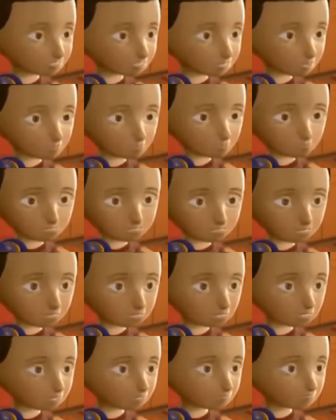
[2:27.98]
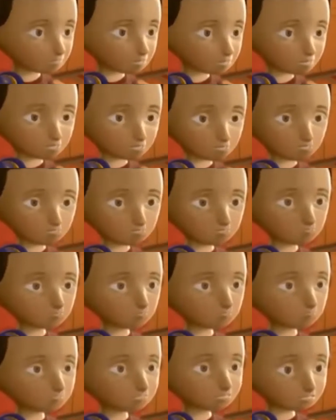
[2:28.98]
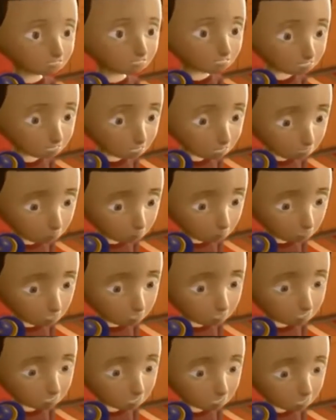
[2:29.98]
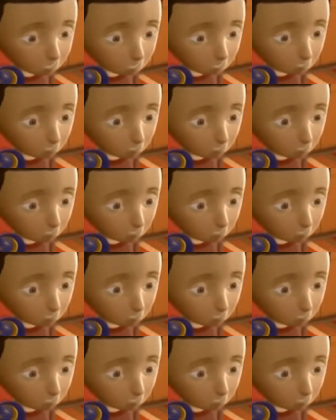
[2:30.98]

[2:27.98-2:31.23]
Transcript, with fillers: they disobeyed Jehovah, and he got very